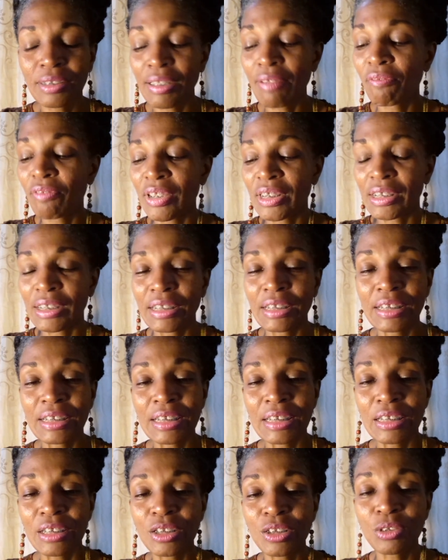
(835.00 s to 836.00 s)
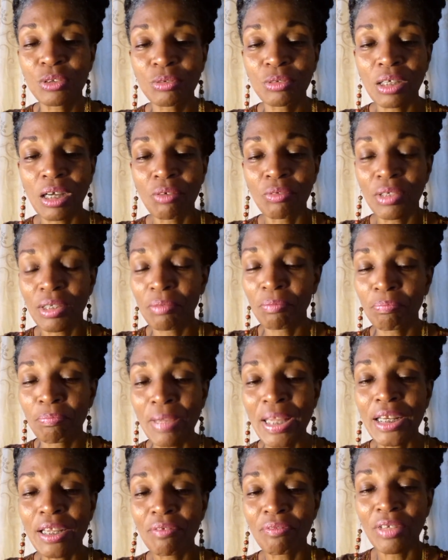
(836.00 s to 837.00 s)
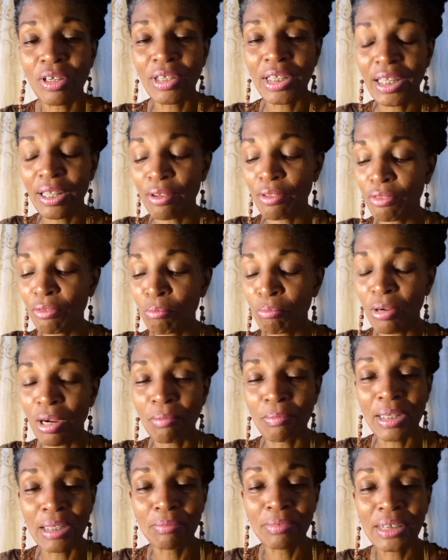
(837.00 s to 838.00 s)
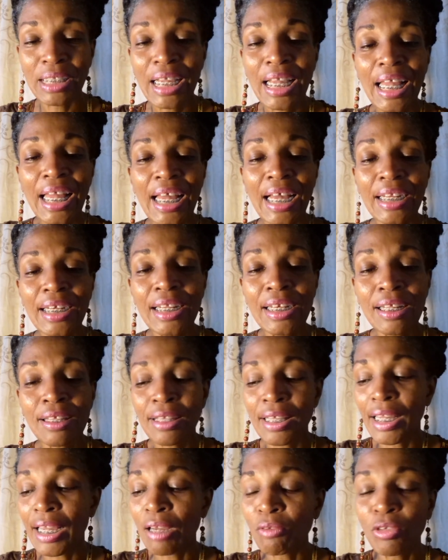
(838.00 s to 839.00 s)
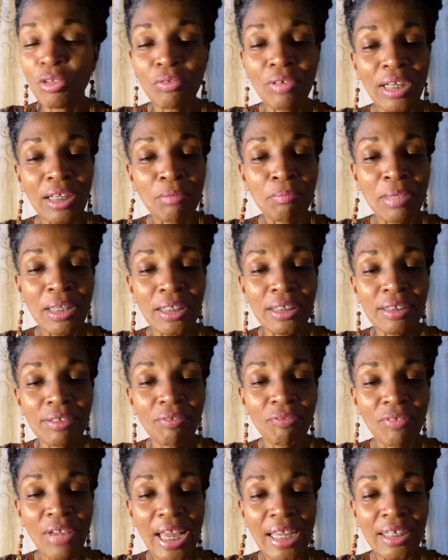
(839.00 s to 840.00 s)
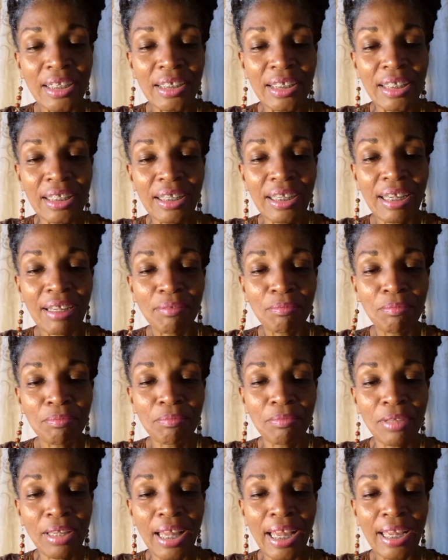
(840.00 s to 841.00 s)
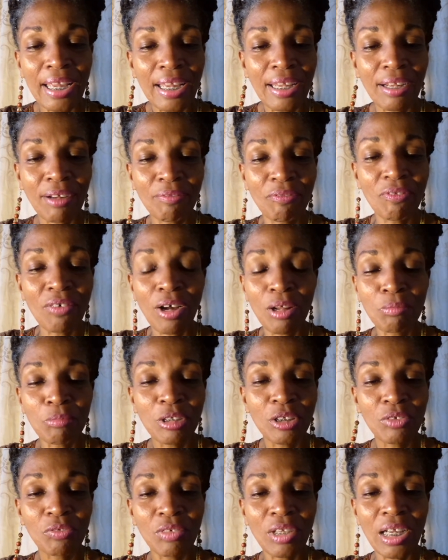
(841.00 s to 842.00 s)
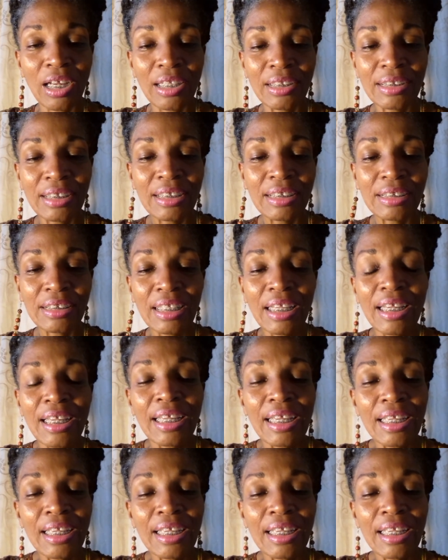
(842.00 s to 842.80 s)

deficiencies to many of our health problems. Another thing I would recommend, finally, I almost forgot, is